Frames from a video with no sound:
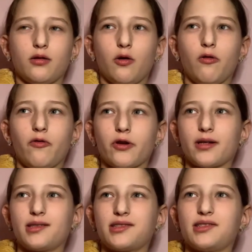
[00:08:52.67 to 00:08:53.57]

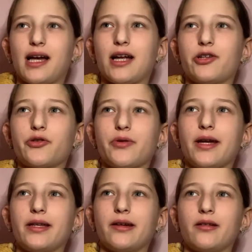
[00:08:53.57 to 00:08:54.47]

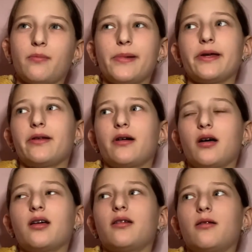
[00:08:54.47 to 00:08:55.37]
over-exaggerating in a bit,
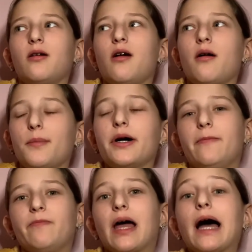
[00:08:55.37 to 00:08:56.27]

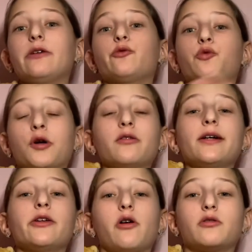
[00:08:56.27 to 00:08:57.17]
but I
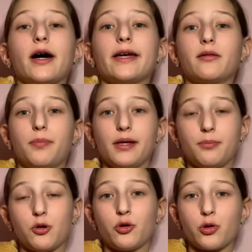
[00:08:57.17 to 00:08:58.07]
really don't like
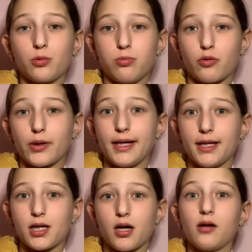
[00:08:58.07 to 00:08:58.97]
people who
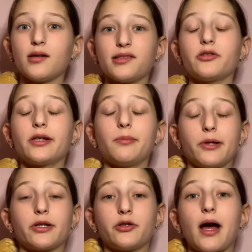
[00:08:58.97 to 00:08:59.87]
breed silky
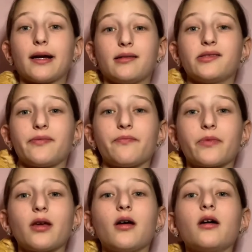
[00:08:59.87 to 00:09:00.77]
bearded dragons.
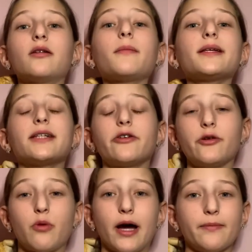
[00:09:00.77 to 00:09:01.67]
Let me tell
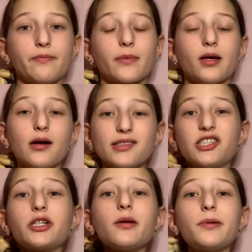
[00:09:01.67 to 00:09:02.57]
you why.
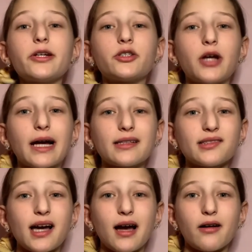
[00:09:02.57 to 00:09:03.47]
Silky bearded
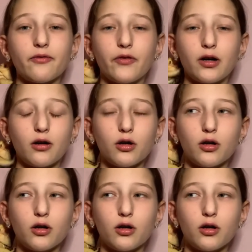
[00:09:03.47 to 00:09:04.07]
dragons have